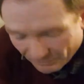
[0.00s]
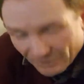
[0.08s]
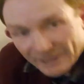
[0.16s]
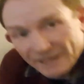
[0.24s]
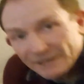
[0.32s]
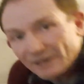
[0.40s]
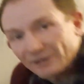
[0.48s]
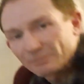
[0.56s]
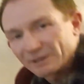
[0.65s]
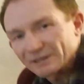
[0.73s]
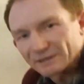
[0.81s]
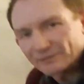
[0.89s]
put any other
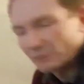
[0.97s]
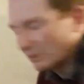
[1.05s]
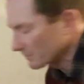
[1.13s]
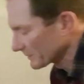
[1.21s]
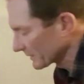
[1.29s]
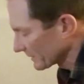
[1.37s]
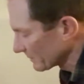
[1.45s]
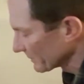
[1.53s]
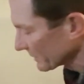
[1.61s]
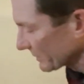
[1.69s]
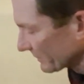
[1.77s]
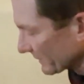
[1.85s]
bits of equipment that I
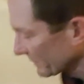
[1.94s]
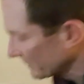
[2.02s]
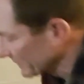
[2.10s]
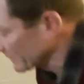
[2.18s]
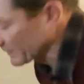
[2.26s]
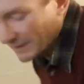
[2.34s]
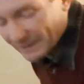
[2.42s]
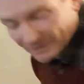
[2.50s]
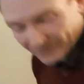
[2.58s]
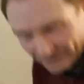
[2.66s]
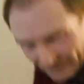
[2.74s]
want to inside the tent,